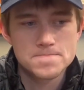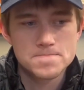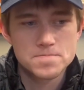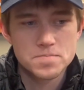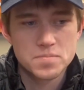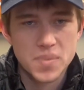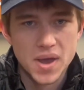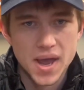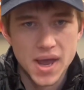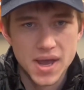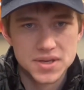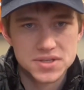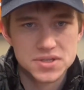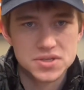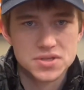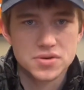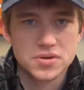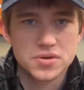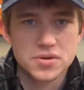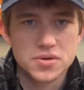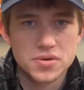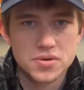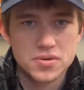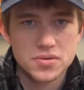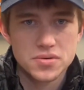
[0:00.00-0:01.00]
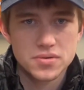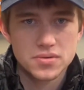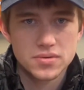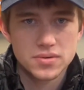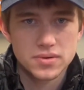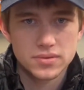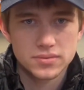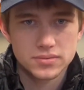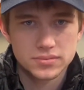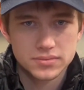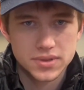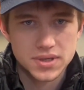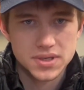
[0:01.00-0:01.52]
passed through,
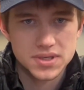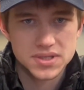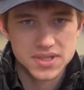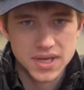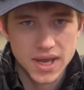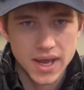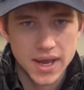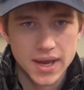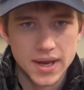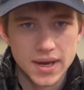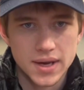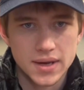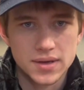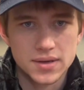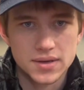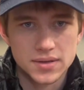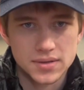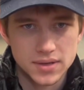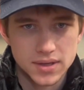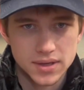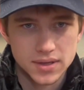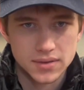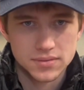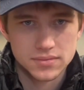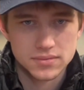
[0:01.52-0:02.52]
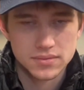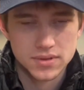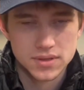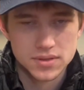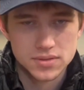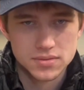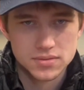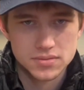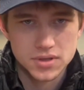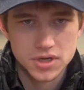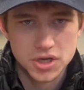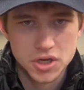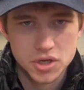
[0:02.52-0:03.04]
contained,
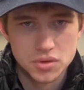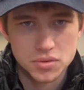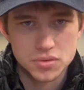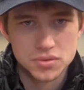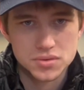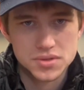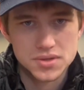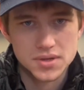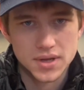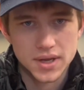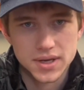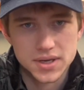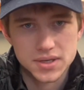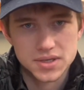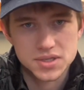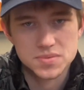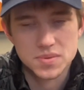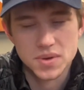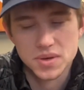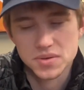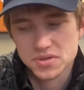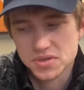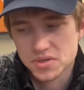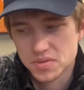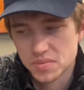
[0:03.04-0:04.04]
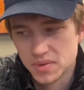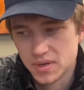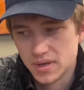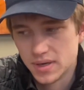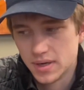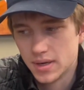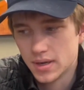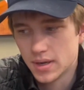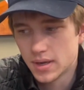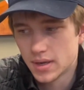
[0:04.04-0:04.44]
and used like it's supposed to be.